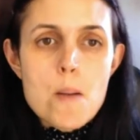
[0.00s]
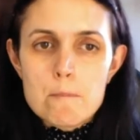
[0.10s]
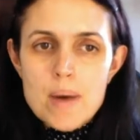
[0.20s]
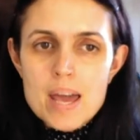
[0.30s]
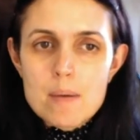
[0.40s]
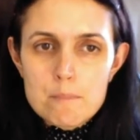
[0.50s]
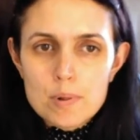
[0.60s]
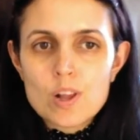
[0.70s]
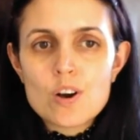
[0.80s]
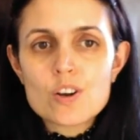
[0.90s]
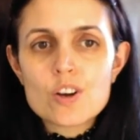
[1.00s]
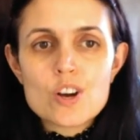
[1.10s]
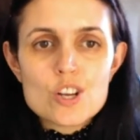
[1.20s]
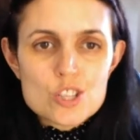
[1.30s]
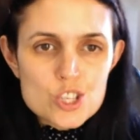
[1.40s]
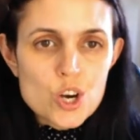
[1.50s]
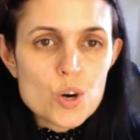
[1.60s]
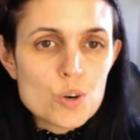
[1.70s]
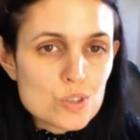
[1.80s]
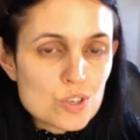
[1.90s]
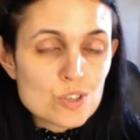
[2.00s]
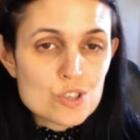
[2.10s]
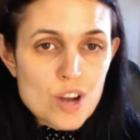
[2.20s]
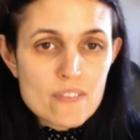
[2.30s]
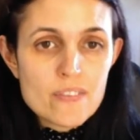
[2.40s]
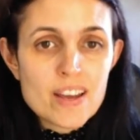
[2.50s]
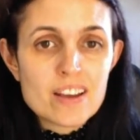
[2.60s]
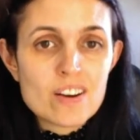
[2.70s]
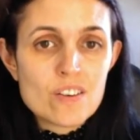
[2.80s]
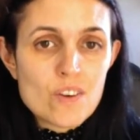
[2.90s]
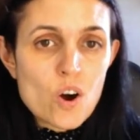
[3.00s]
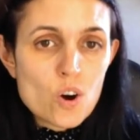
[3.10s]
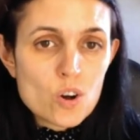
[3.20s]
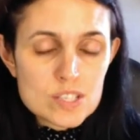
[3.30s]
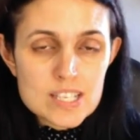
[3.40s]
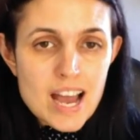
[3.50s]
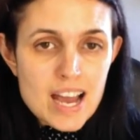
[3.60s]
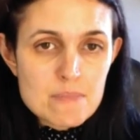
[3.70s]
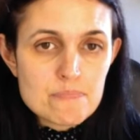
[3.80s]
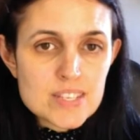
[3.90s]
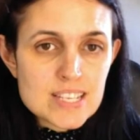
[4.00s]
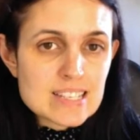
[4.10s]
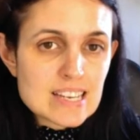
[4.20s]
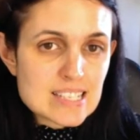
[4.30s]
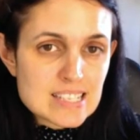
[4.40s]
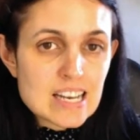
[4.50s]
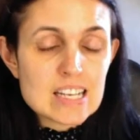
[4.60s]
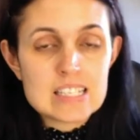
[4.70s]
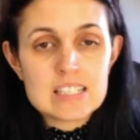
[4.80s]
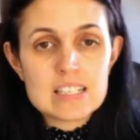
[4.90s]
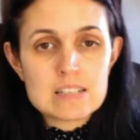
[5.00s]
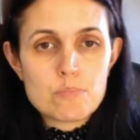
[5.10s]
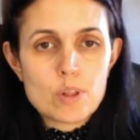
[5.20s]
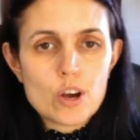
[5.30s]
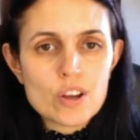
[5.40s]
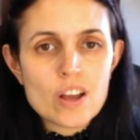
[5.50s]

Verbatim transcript: My blog total traffic of all time since I started this blog